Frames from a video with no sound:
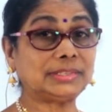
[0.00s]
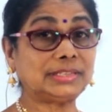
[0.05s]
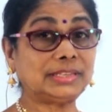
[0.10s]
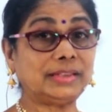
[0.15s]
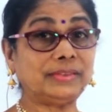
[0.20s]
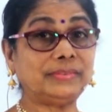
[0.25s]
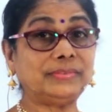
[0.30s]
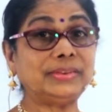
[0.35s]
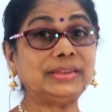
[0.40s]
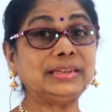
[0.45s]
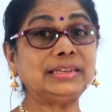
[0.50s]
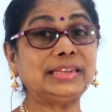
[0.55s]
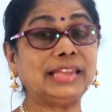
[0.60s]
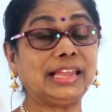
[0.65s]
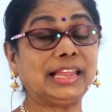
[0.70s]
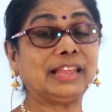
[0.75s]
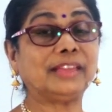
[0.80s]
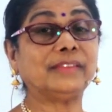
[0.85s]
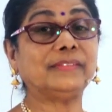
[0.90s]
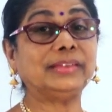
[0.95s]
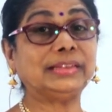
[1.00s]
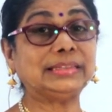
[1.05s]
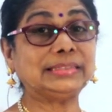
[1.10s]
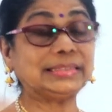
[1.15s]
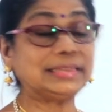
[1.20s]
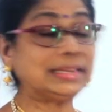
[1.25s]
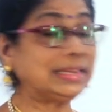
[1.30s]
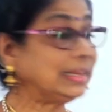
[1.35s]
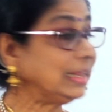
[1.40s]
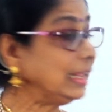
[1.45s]
7 take away
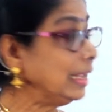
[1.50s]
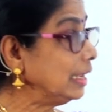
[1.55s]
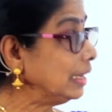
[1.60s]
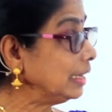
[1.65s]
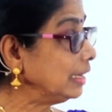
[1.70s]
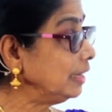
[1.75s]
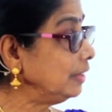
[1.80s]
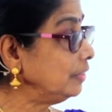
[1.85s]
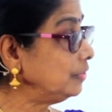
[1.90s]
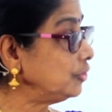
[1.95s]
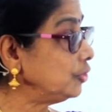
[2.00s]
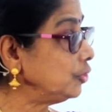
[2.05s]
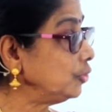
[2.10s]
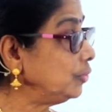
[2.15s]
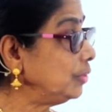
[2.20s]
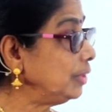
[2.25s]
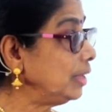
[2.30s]
6 gives you